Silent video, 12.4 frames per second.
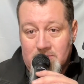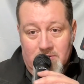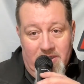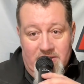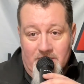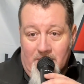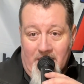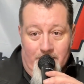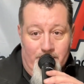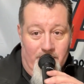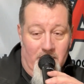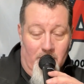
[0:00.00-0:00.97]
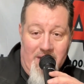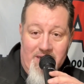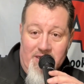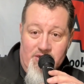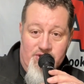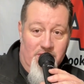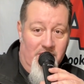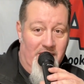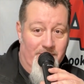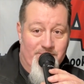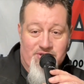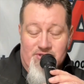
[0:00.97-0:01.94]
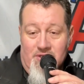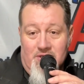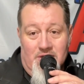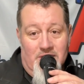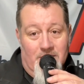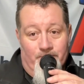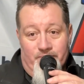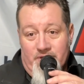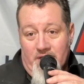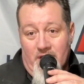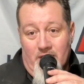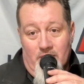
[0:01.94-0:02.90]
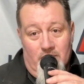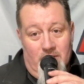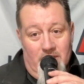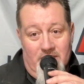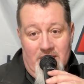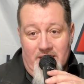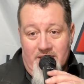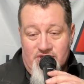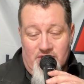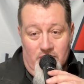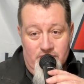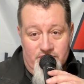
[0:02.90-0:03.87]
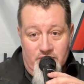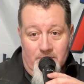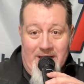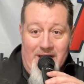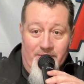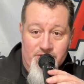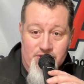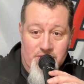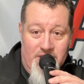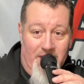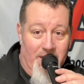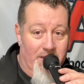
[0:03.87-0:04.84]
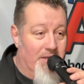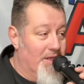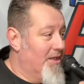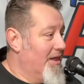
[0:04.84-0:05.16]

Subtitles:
eat the mic. Put it right against your lips, get it as close to your mouth as you can.